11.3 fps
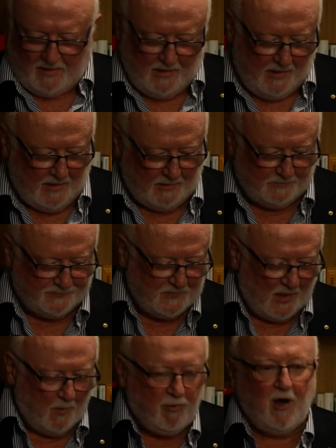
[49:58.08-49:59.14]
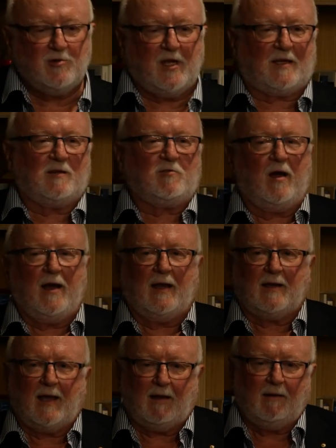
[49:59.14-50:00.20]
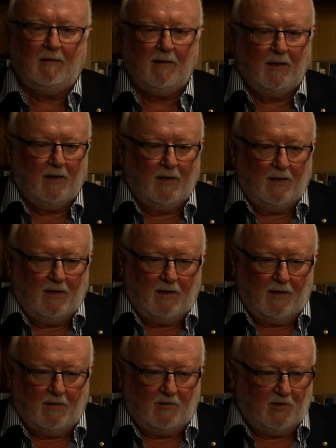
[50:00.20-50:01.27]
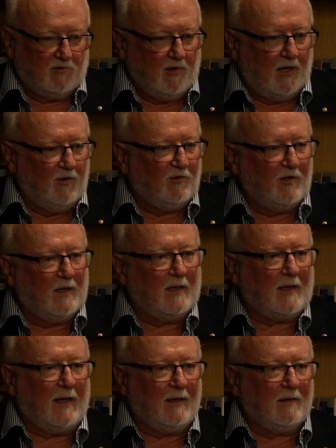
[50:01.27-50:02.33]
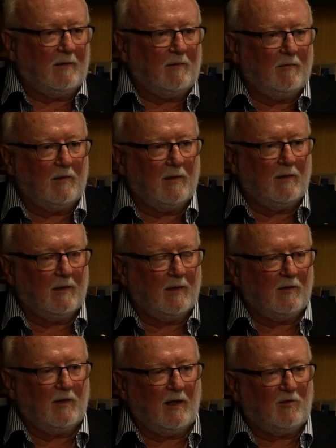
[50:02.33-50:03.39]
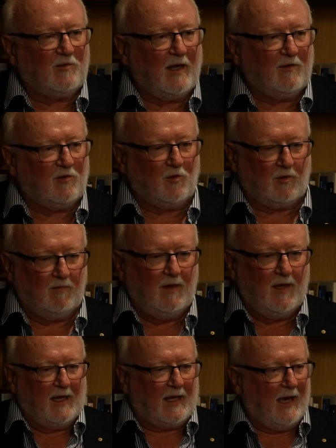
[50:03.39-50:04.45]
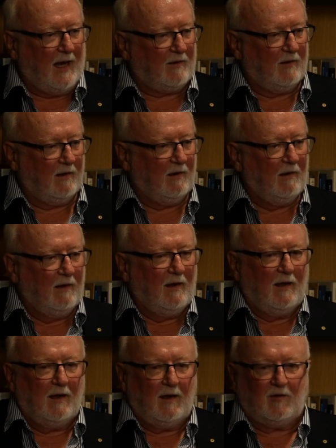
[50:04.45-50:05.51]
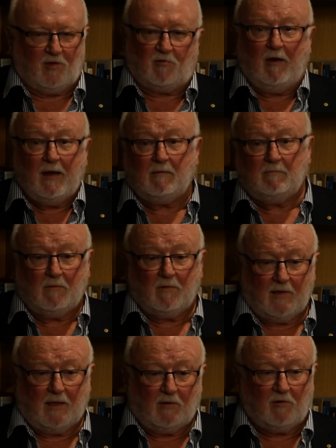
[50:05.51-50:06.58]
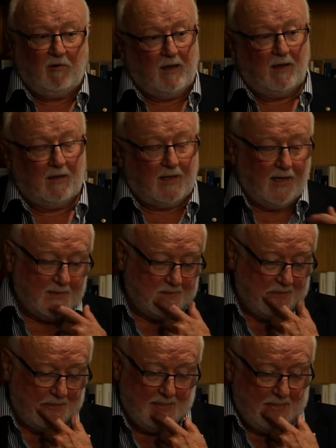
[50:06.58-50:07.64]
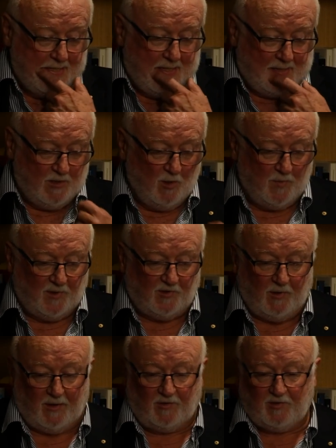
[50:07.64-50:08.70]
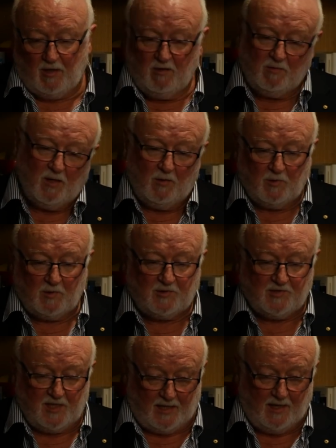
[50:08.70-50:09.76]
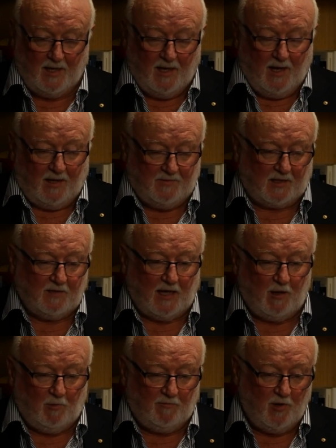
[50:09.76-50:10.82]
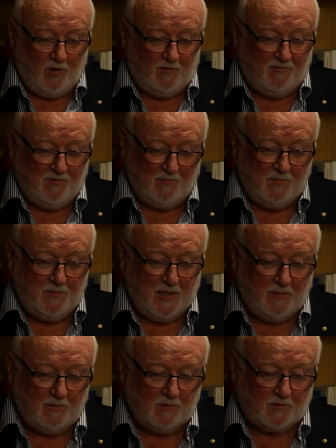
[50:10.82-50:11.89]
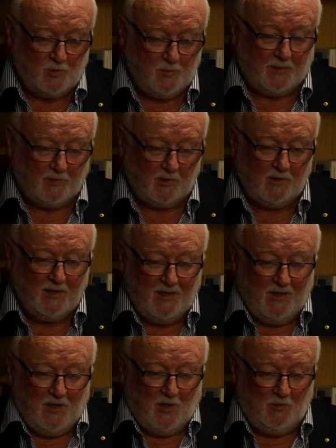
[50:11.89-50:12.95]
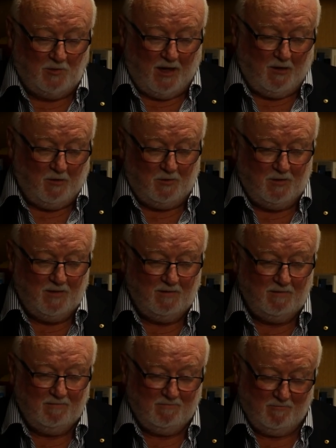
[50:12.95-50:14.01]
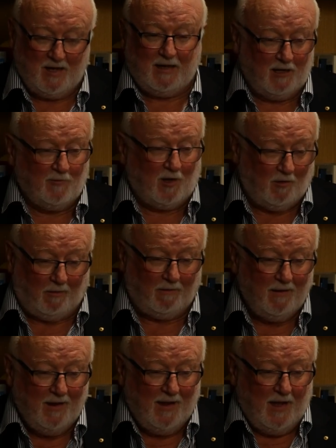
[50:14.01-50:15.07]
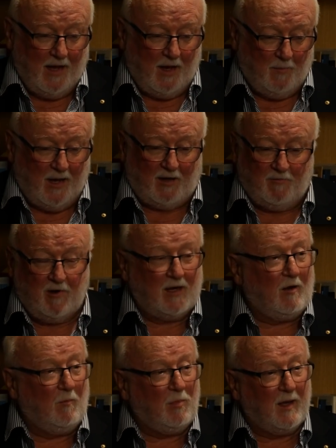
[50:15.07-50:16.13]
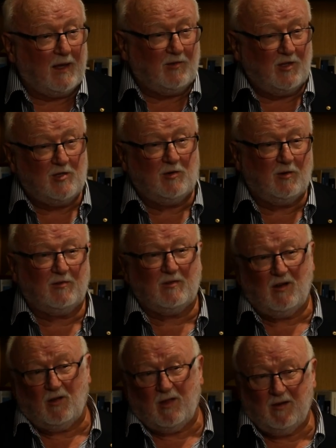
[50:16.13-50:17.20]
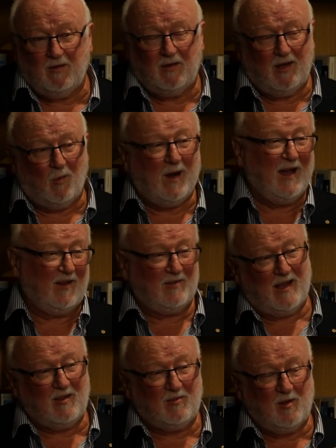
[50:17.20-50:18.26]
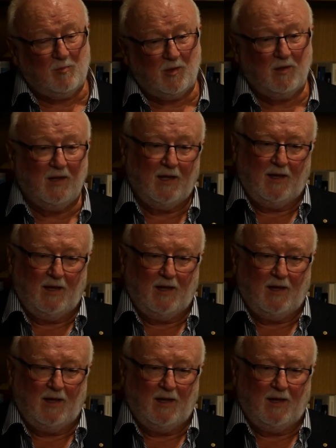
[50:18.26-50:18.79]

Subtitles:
a project to try and get Australia, New Zealand, Canada and the United States to sort of counter, as a trade thing, to counter Europe and so on. So we'll see. I think today we've heard from two people who know one hell of a lot about a very complex issue, as although in a way it sounds simple,